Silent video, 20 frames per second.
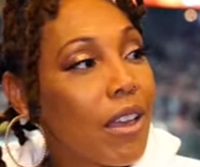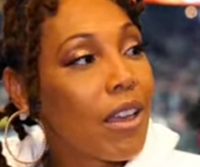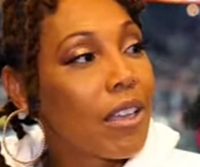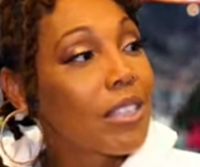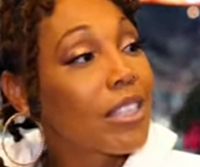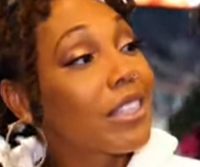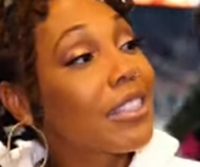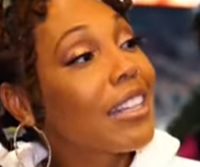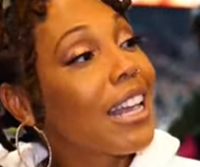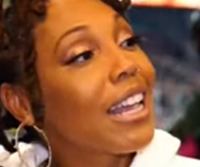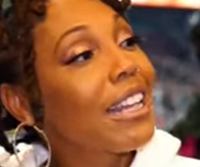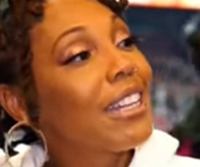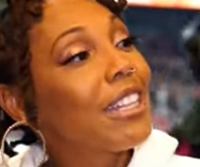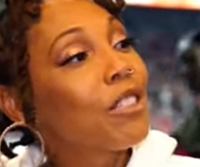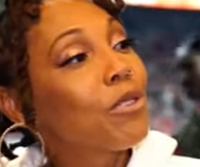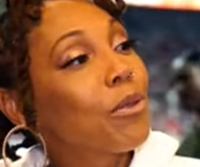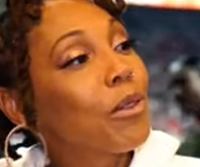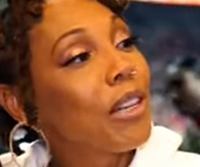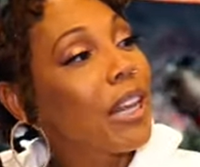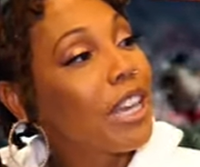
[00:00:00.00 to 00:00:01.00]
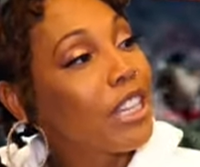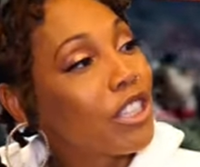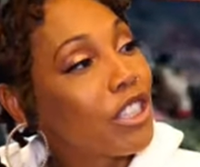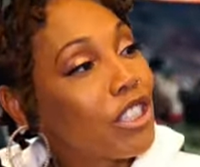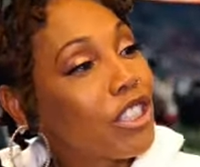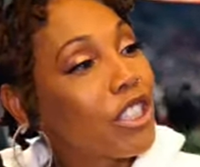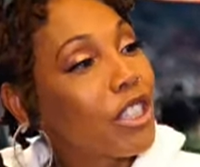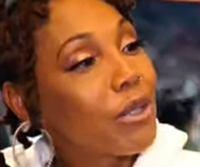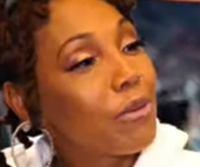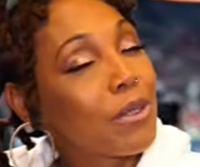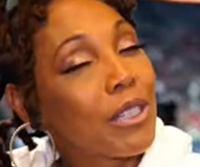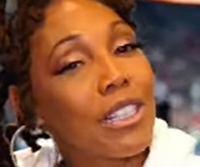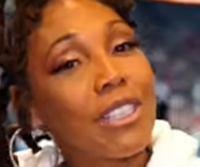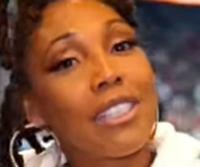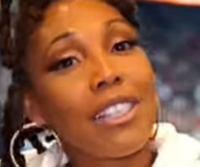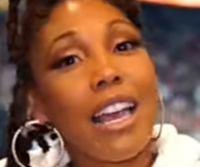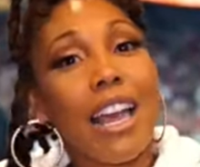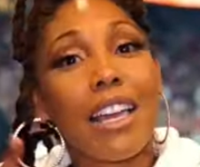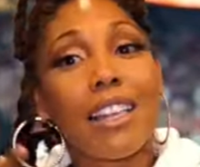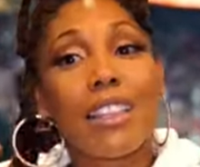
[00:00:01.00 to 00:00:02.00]
just like this relationship, just
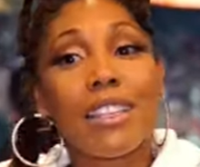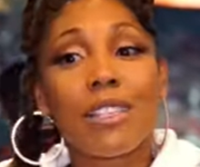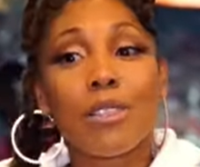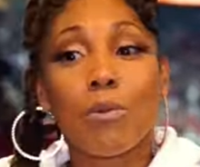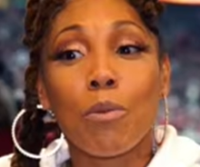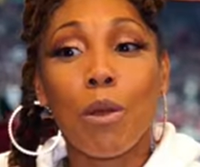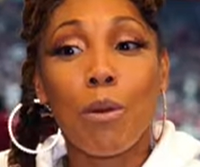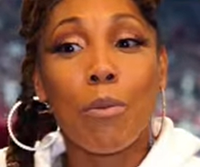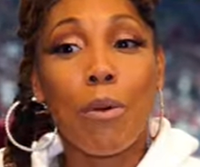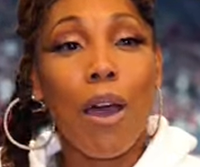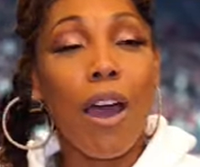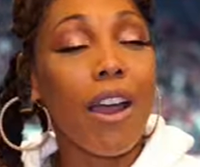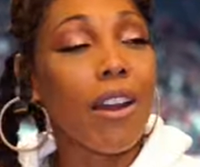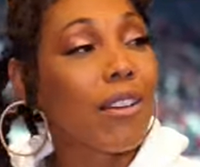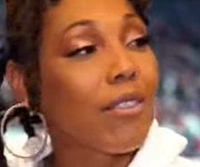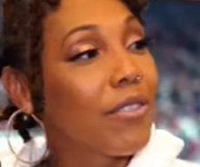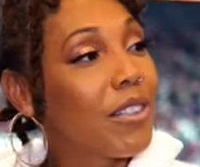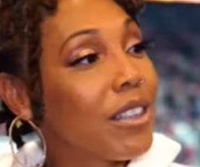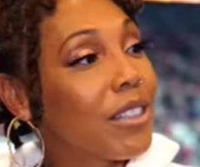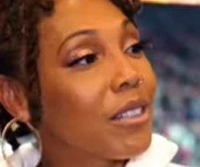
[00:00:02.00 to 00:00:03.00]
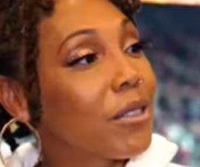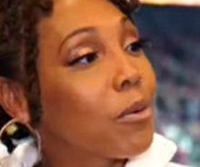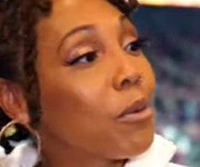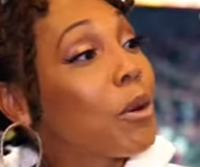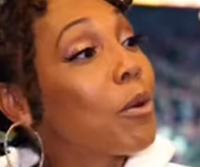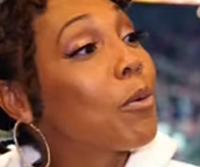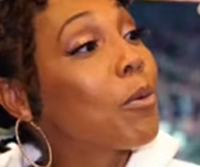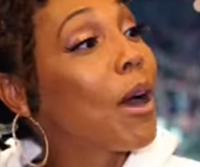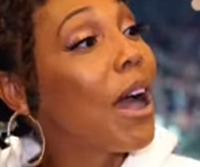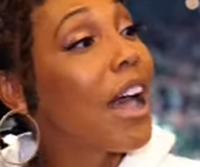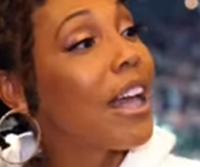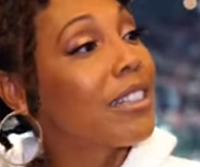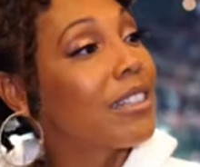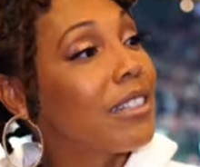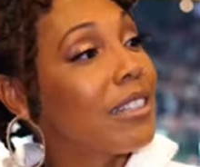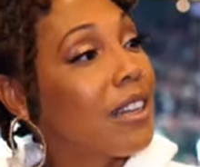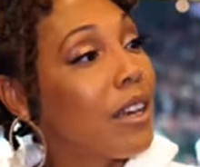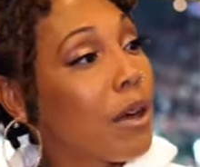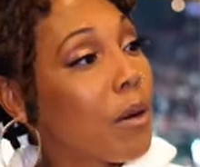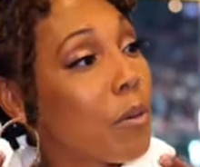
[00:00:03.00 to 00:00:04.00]
like this, we're part of this, we're
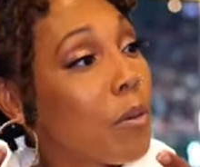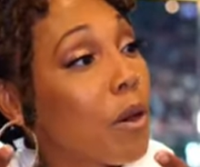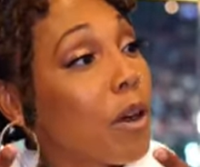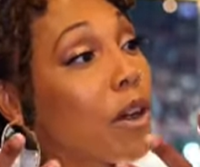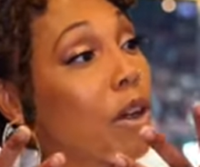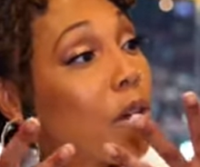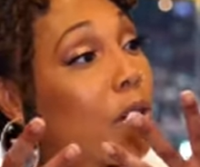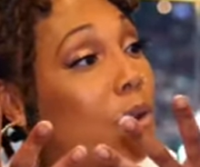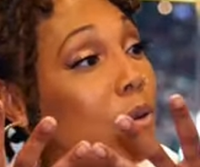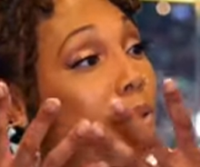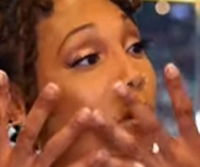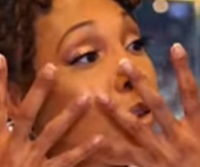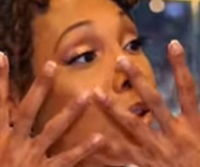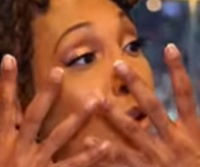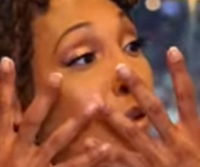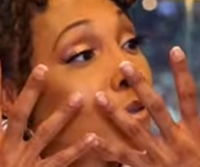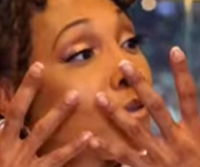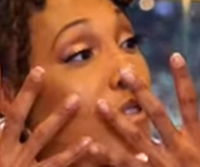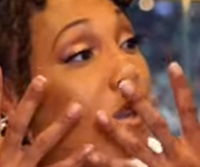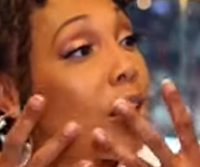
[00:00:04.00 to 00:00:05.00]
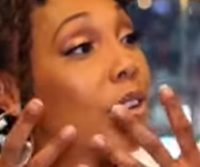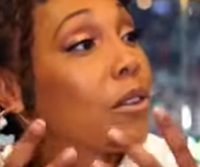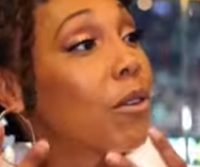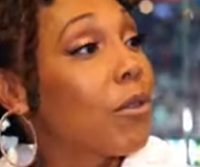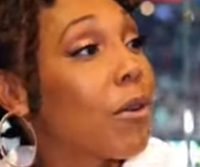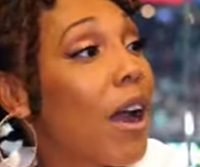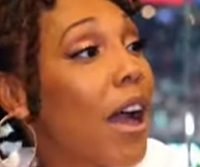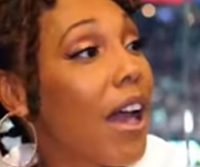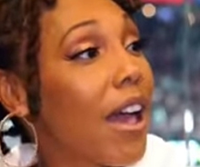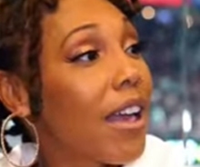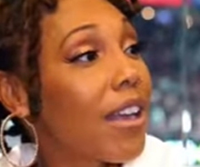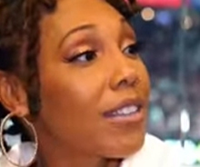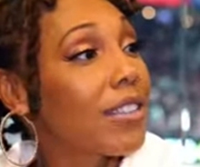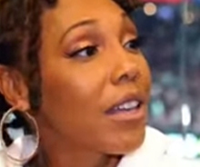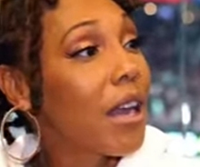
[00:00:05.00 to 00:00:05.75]
rising up, we're go- goats on the rise.